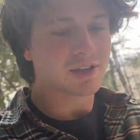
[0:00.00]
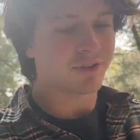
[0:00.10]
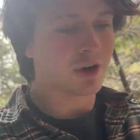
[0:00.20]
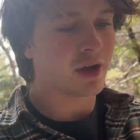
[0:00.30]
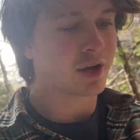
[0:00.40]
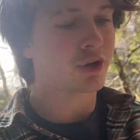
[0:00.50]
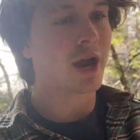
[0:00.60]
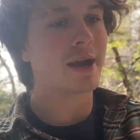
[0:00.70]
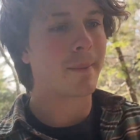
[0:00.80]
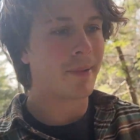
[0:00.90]
for a
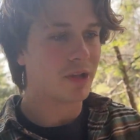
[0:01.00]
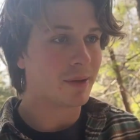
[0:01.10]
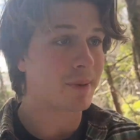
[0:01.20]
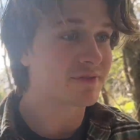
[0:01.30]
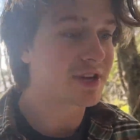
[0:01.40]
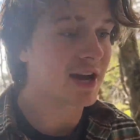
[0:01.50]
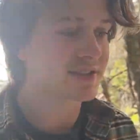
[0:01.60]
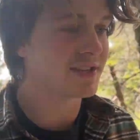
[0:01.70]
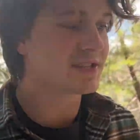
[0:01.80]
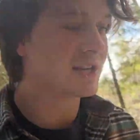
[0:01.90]
greater buildup of
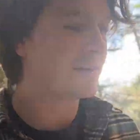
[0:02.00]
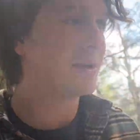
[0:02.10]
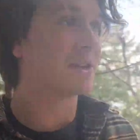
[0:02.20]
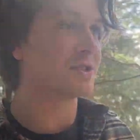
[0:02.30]
toxicity because